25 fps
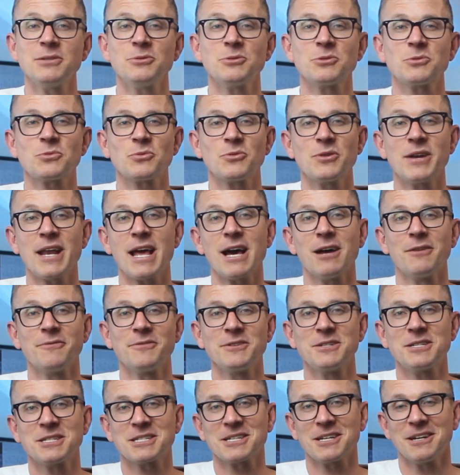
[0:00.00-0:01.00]
He was renowned
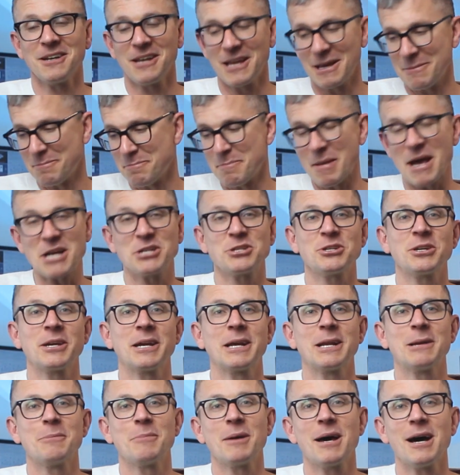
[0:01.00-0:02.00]
for just kind of like bashing
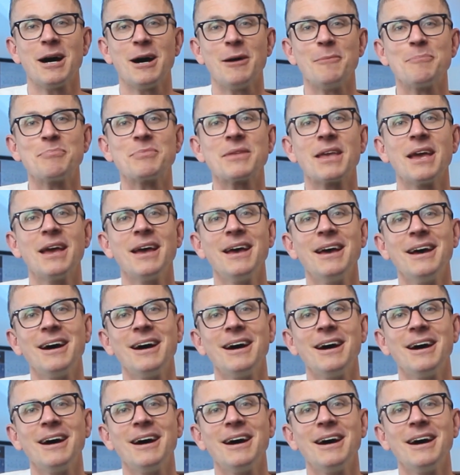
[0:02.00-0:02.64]
it about.